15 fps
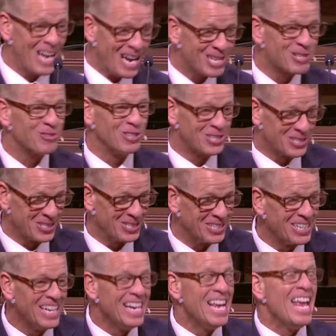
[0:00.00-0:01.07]
asterisks, and,
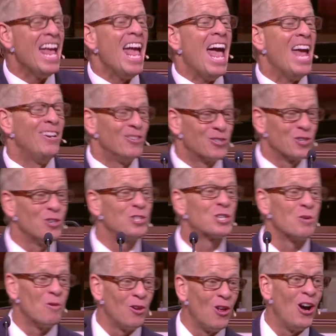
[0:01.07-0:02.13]
and there's
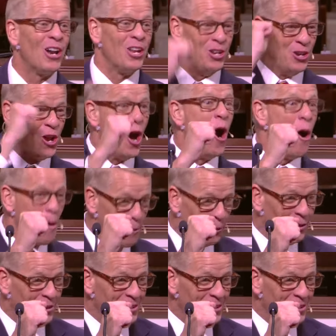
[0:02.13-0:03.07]
also a lot of no.